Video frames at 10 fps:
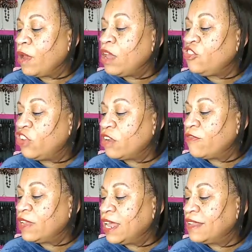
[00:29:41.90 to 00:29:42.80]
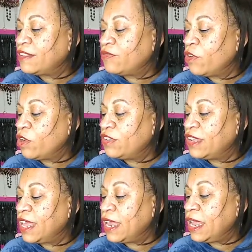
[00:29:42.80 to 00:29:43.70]
Jennifer Lunsford, to
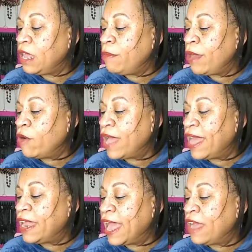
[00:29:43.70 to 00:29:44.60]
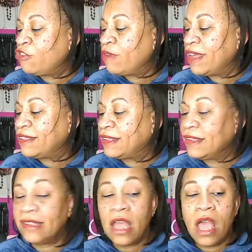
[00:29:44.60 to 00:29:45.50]
get email and addresses.